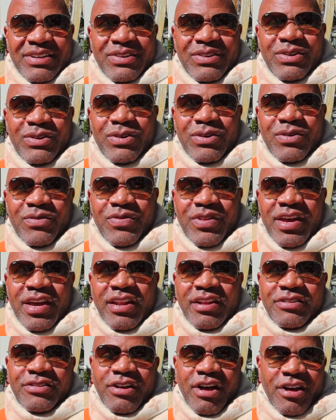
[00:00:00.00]

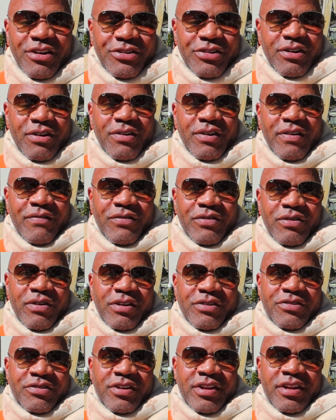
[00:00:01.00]
and it's also, if you're
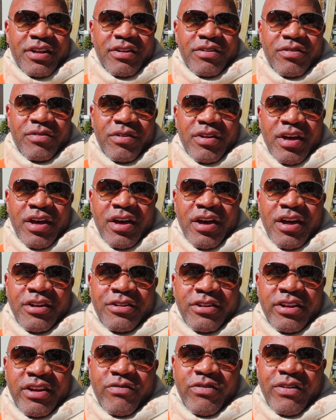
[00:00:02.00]
interested in a
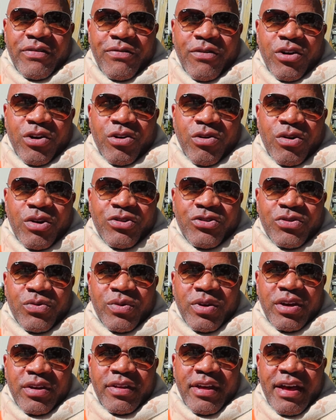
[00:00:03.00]
delivery for
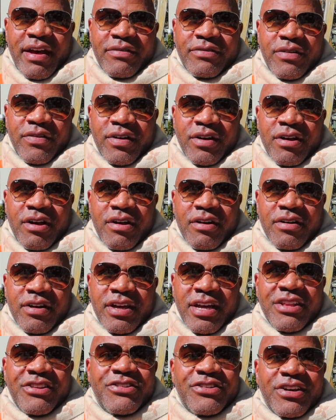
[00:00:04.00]
grocery, they have something called
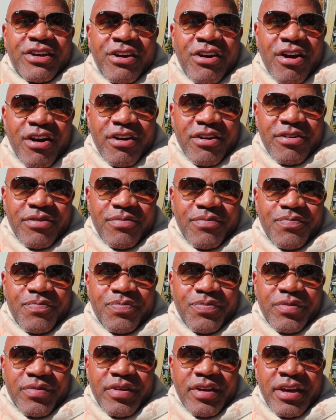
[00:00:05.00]
Instacart.
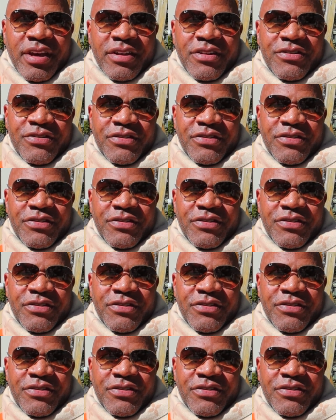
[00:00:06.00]
I